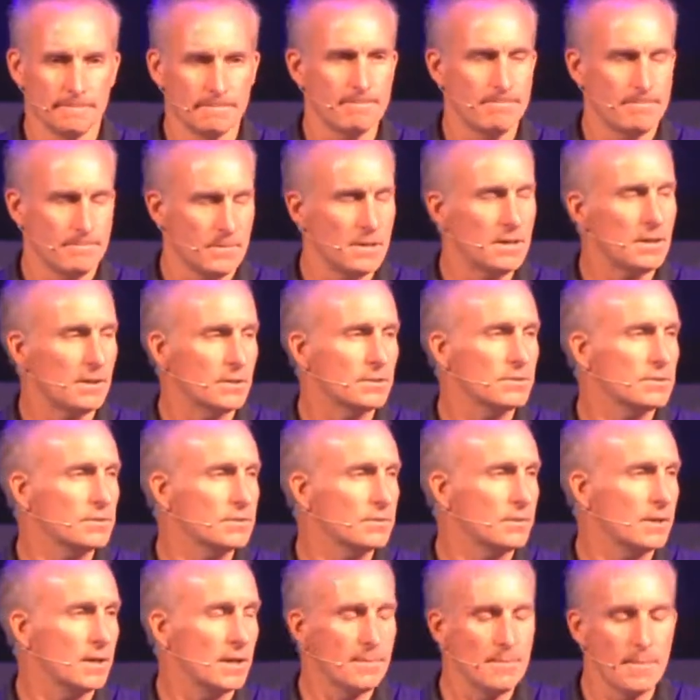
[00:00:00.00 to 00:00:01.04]
Yes.
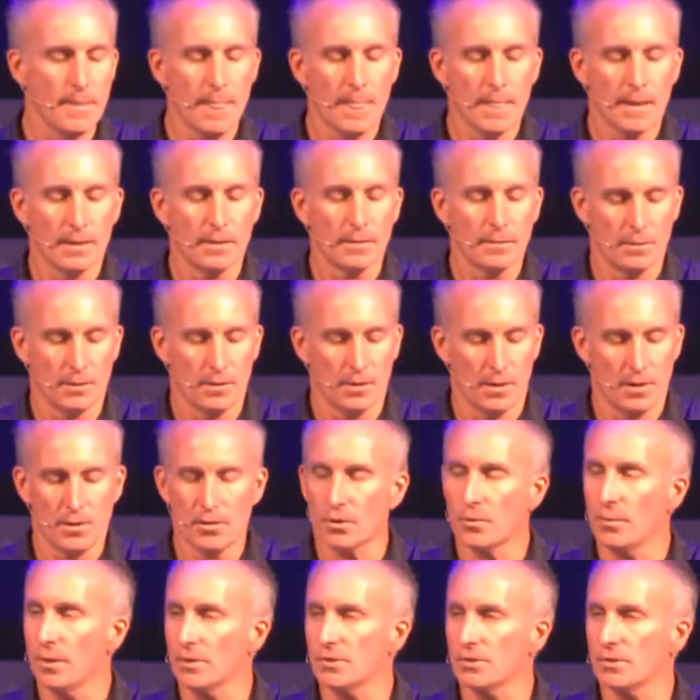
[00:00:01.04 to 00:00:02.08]
Okay. The, uh, the
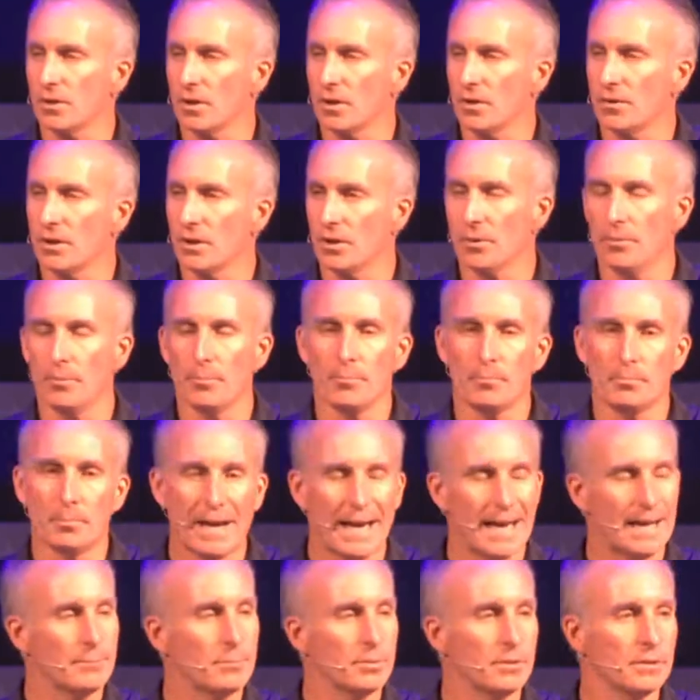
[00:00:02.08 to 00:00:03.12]
question Are there
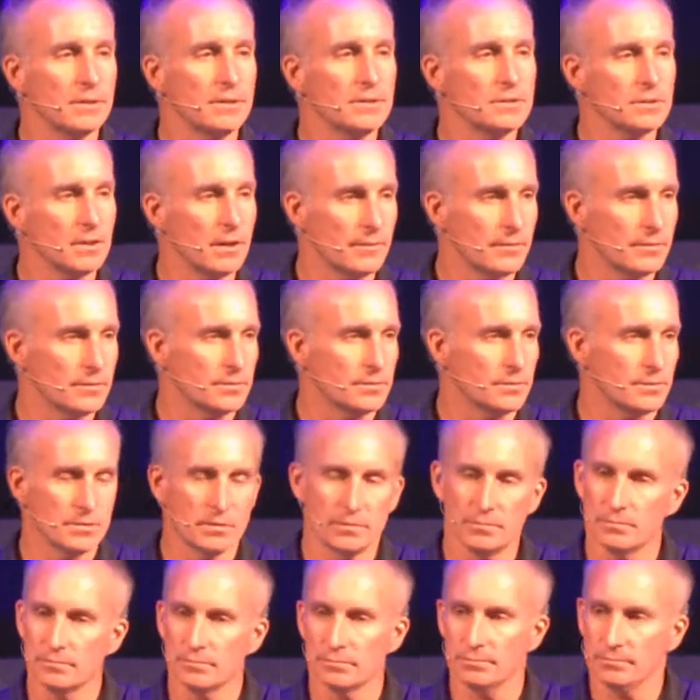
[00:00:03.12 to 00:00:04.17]
bad police officers?
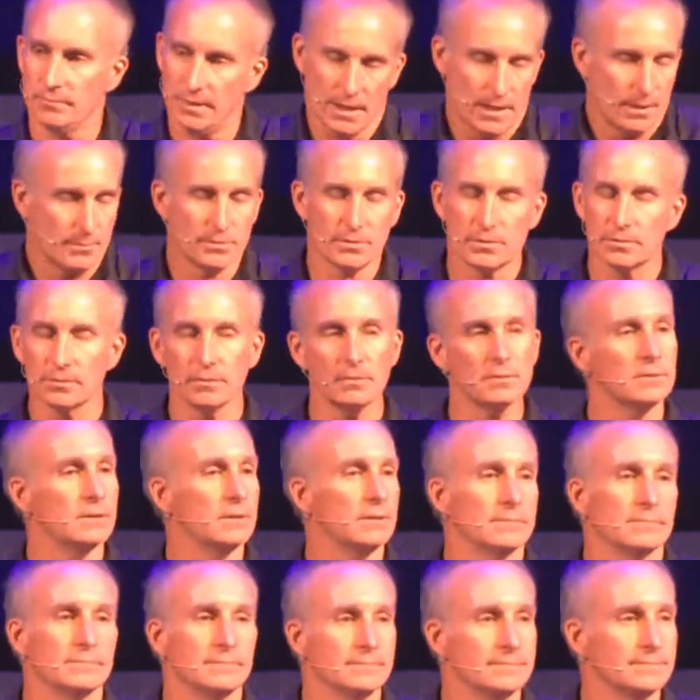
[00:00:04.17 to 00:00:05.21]
Absolutely.
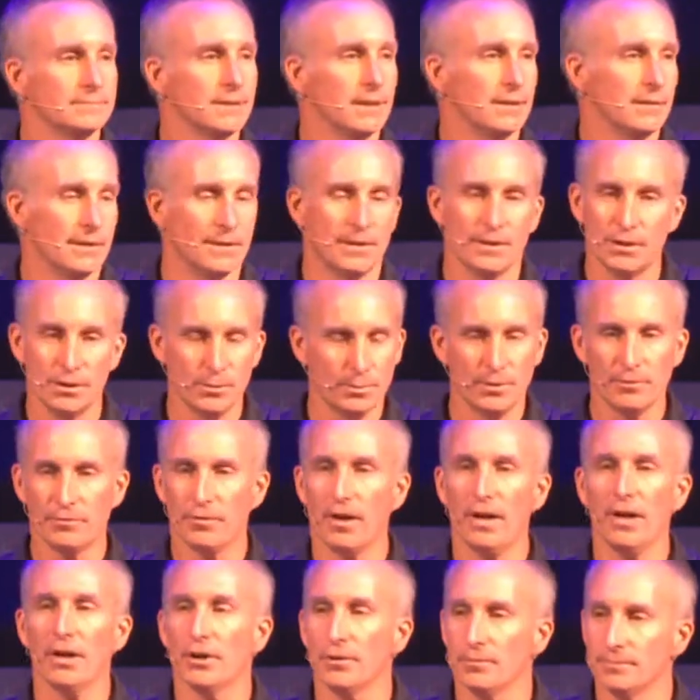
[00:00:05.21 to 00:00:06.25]
And they need to be
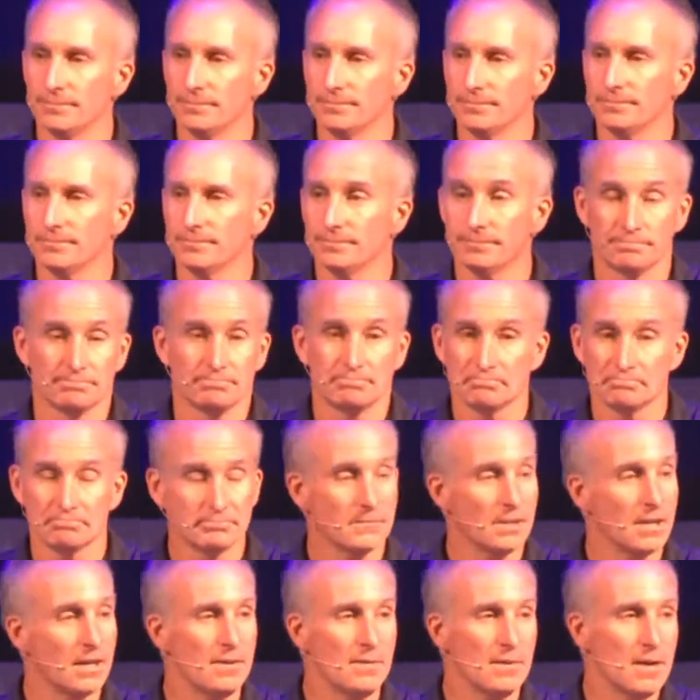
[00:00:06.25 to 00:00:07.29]
fired.
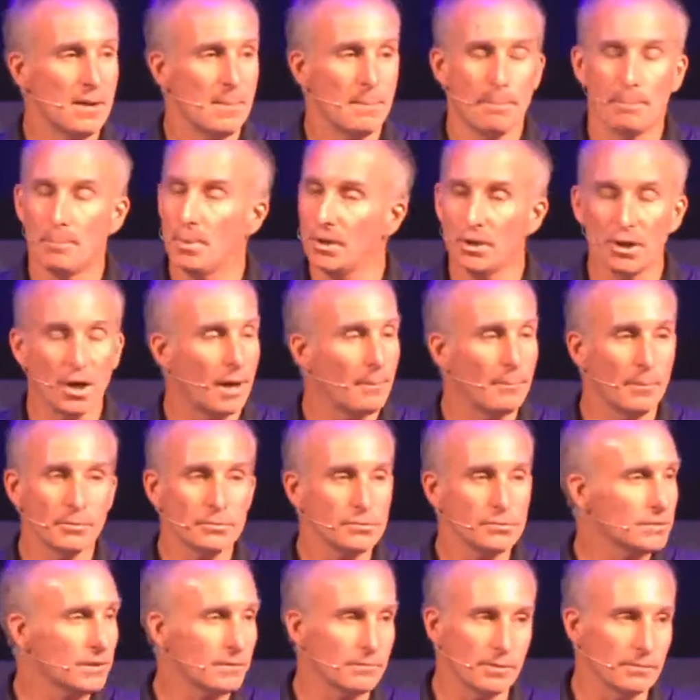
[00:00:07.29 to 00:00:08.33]
Okay. But not
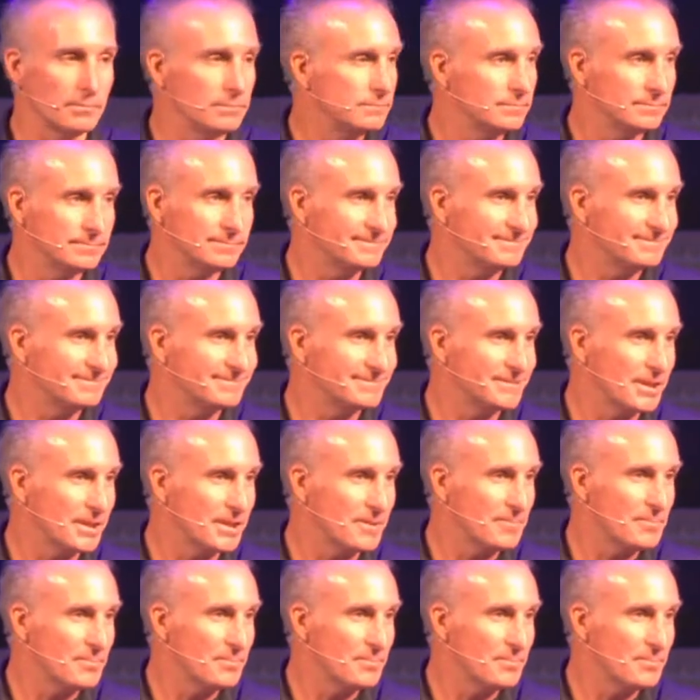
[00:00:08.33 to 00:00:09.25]
most of them. Okay.